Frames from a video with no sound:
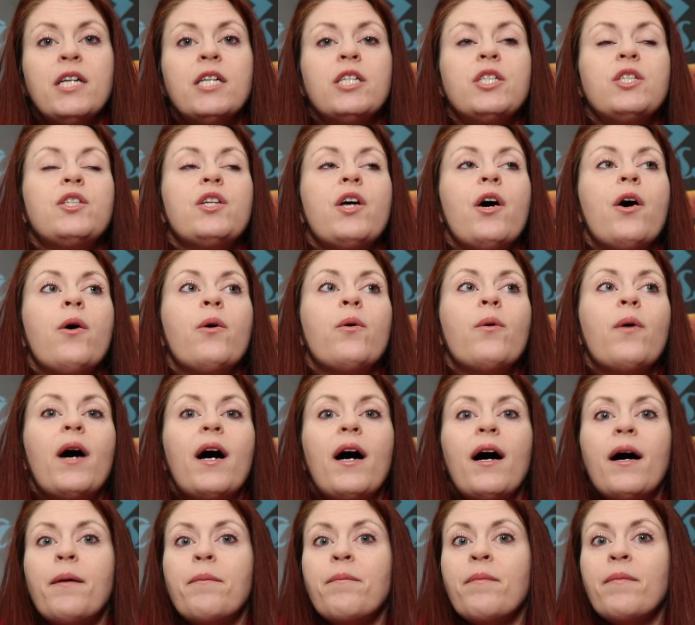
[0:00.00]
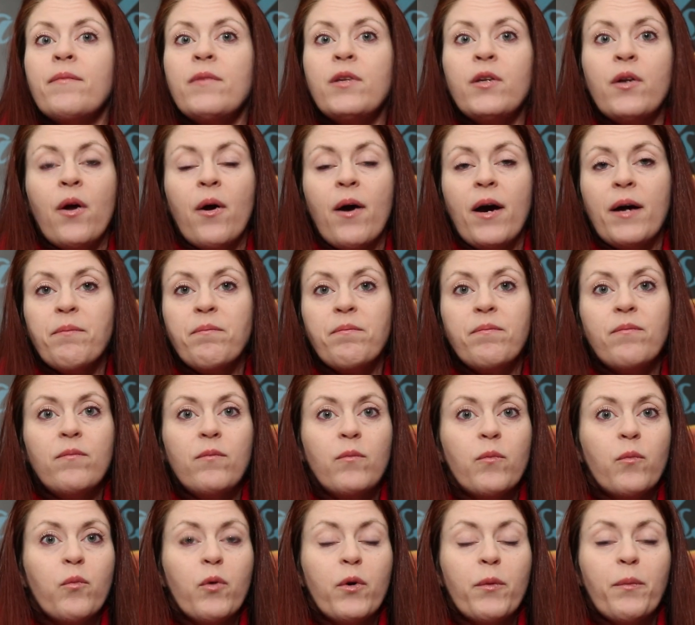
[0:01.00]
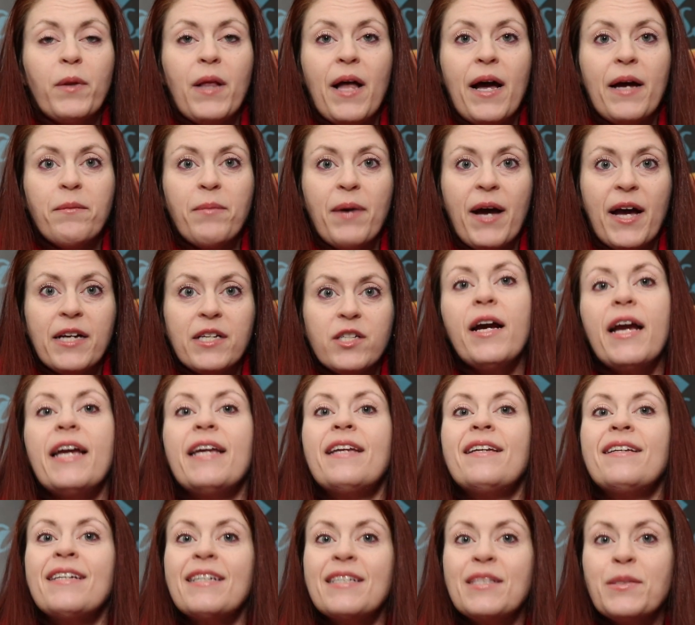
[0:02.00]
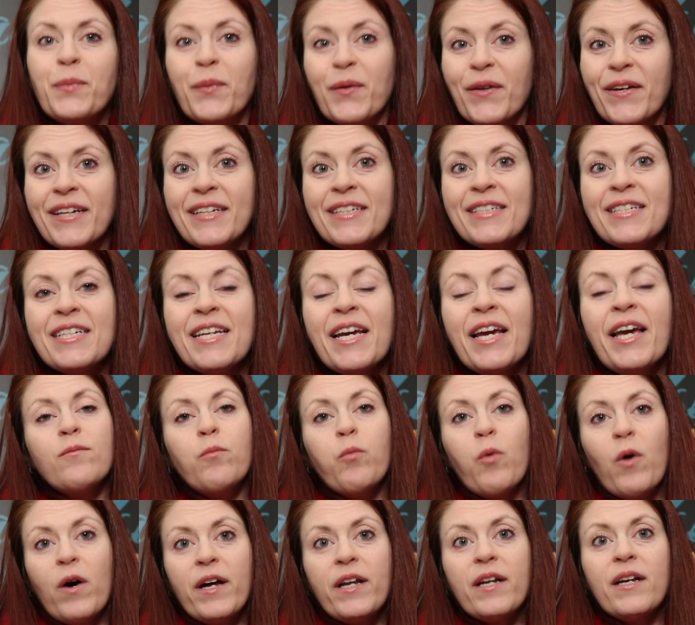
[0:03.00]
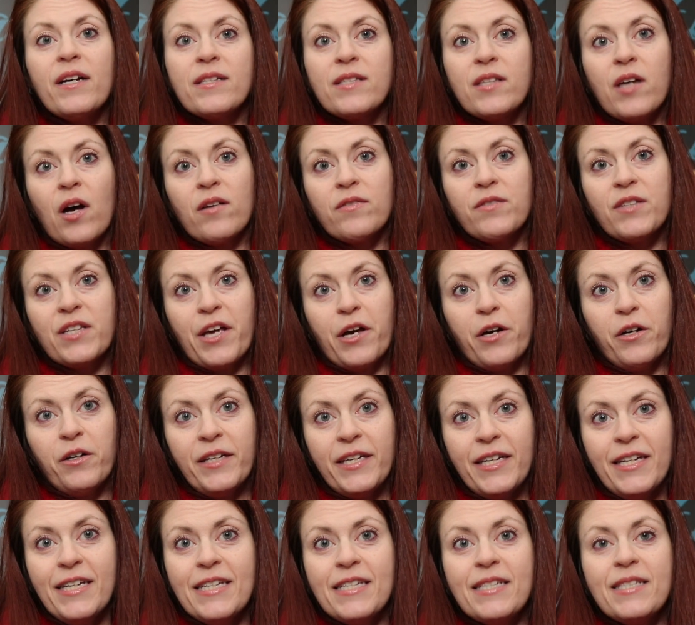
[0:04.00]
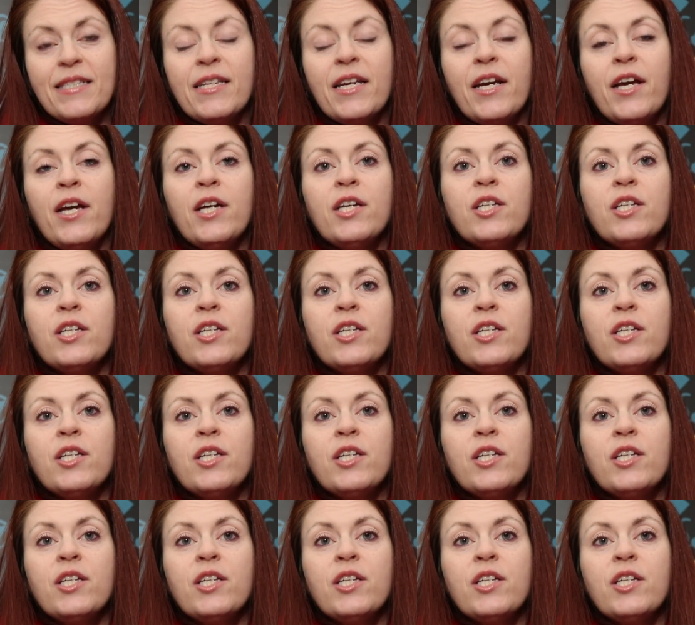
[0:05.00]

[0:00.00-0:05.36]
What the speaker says: So, I replied back and explained what a soft scale is.